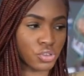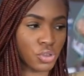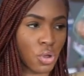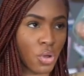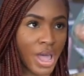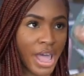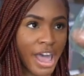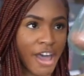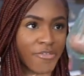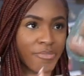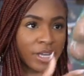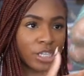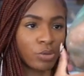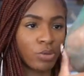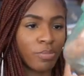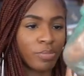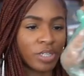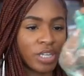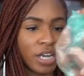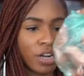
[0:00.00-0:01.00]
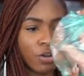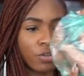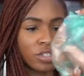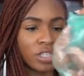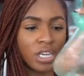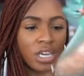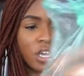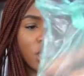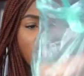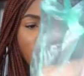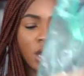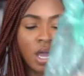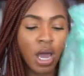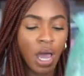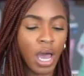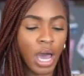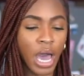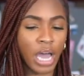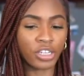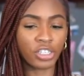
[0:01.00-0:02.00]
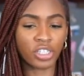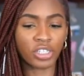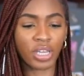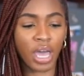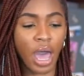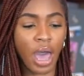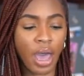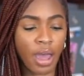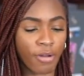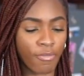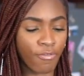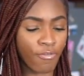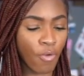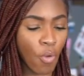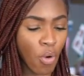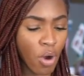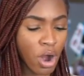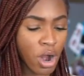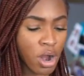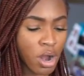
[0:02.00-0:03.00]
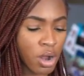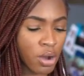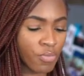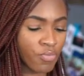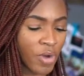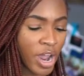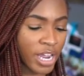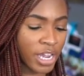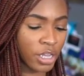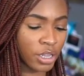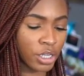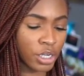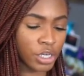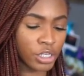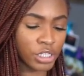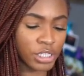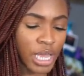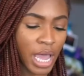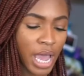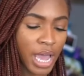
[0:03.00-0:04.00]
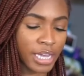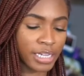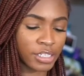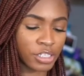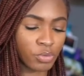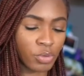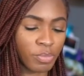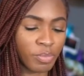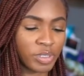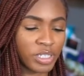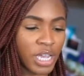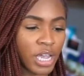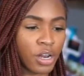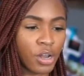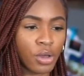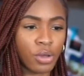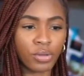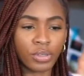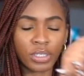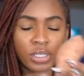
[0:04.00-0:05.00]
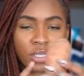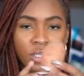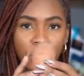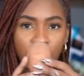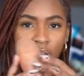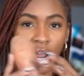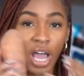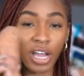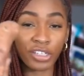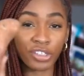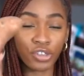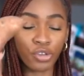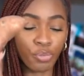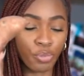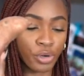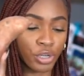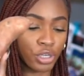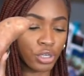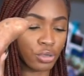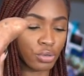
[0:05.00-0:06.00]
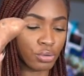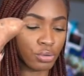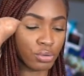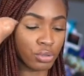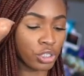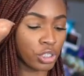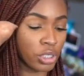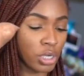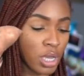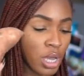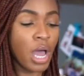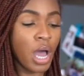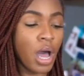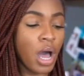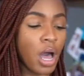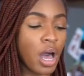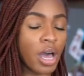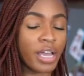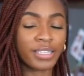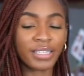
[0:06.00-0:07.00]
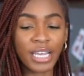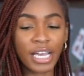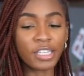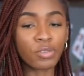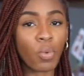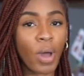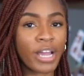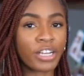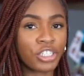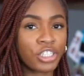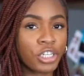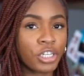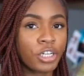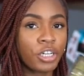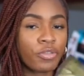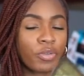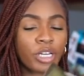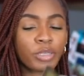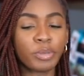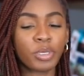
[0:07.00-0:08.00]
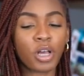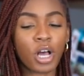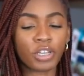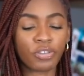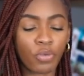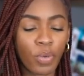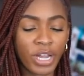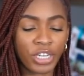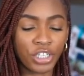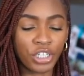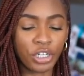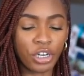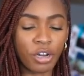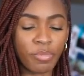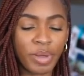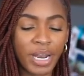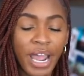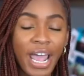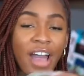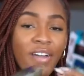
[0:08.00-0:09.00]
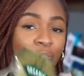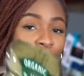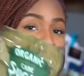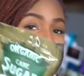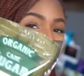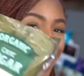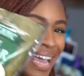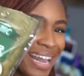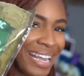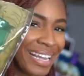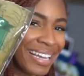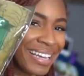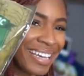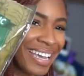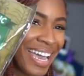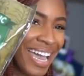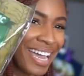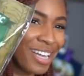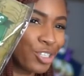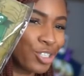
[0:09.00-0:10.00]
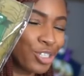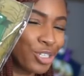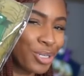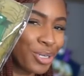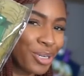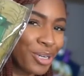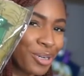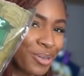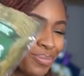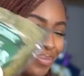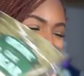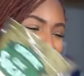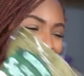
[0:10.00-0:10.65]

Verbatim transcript: So I have my sweet potatoes here. I just got four regular regular-sized sweet potatoes. They're not super huge. Uh, it says white sugar, the recipe calls for white sugar, but I have organic cane sugar.